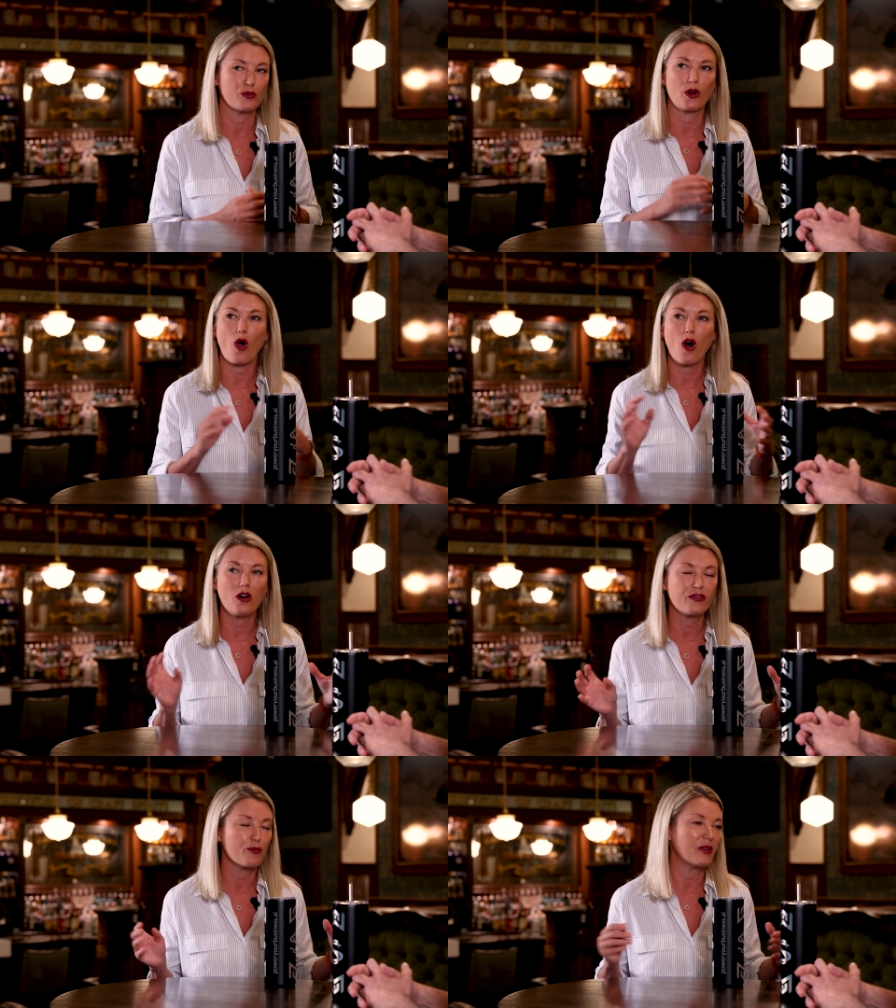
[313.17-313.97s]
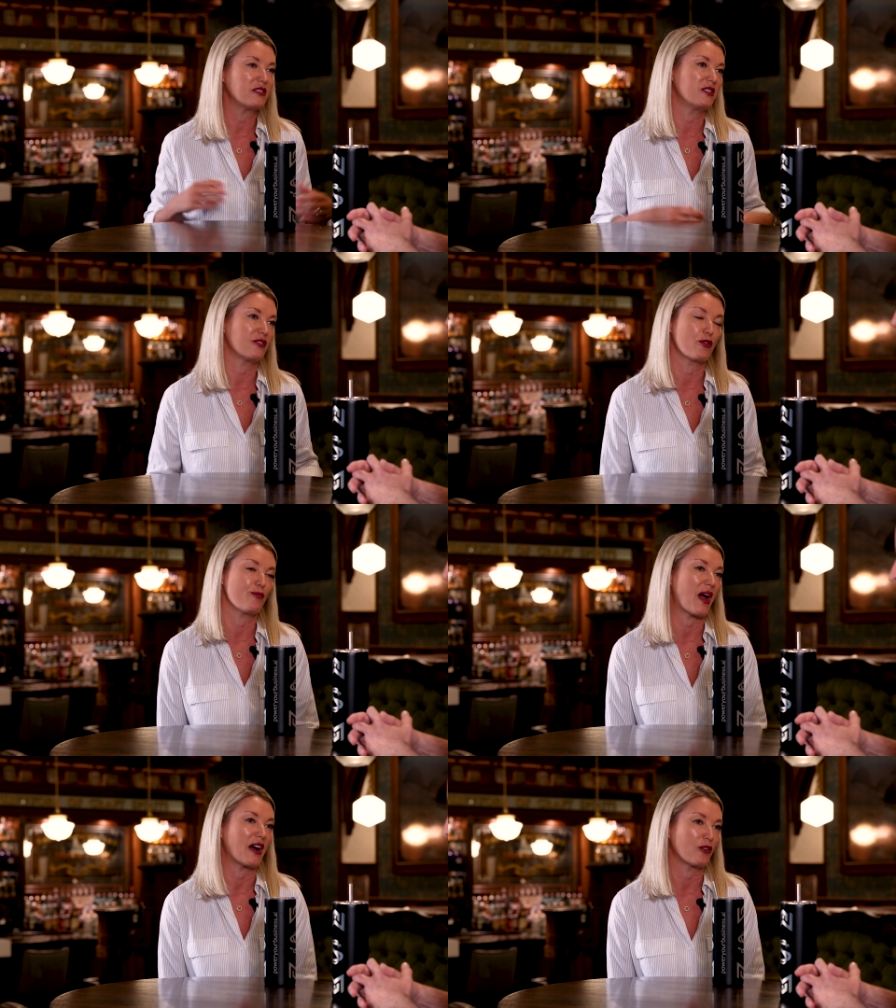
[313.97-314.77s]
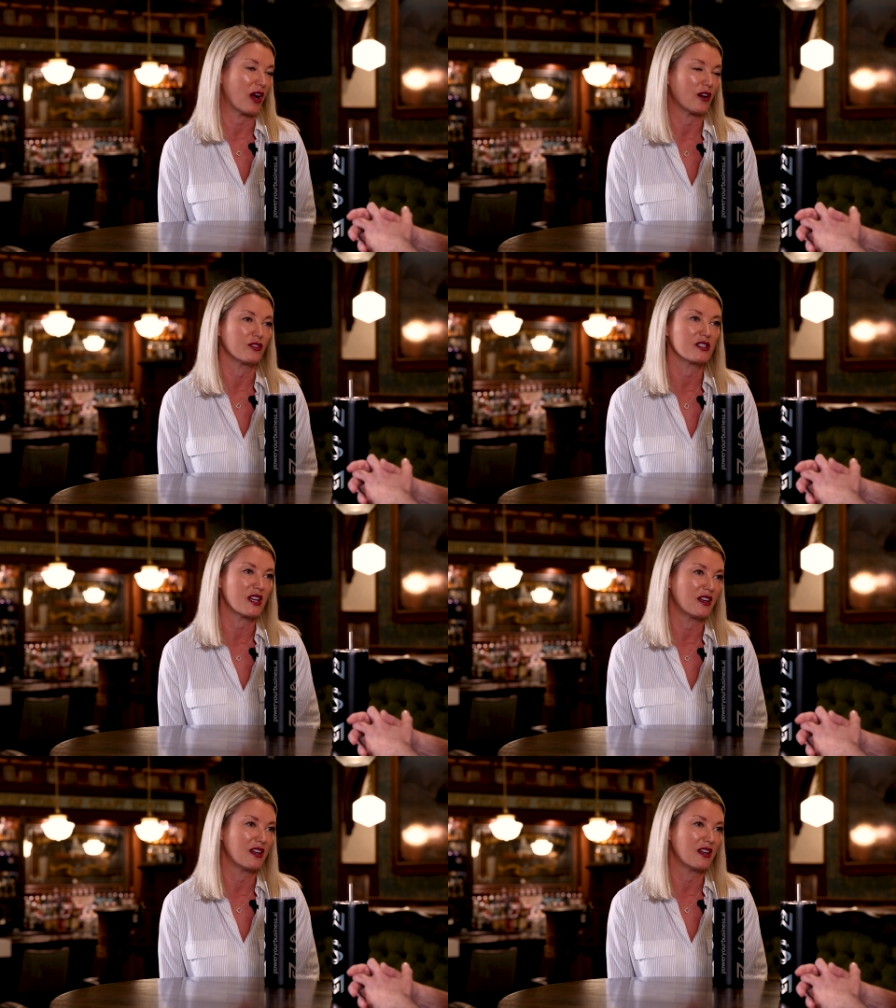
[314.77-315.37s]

We're all from different backgrounds.